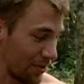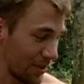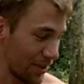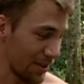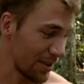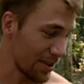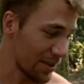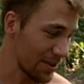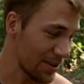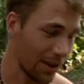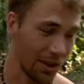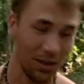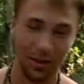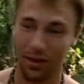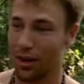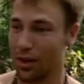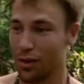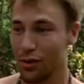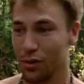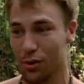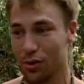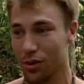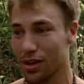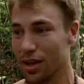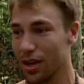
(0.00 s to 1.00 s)
of other girls are gonna
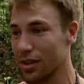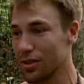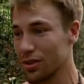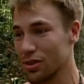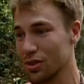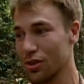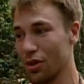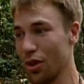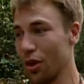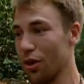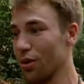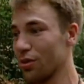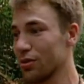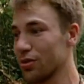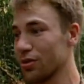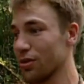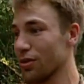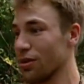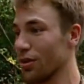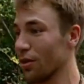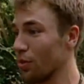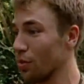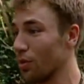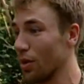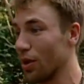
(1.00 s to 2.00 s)
stay here with me,
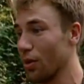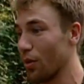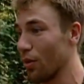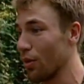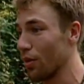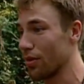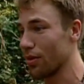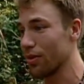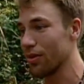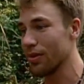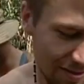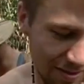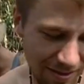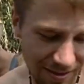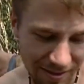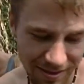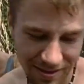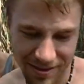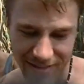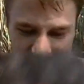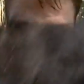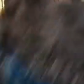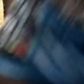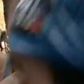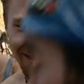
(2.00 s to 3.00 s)
Butch, and Roger. I
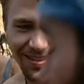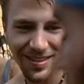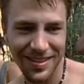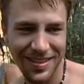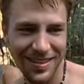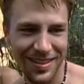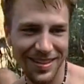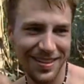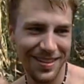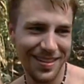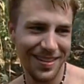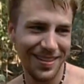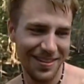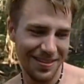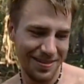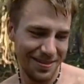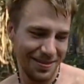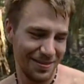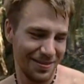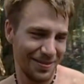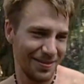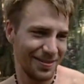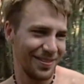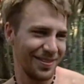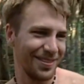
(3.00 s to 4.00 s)
was very mad when
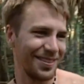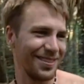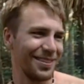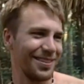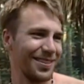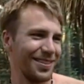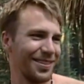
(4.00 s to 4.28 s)
I found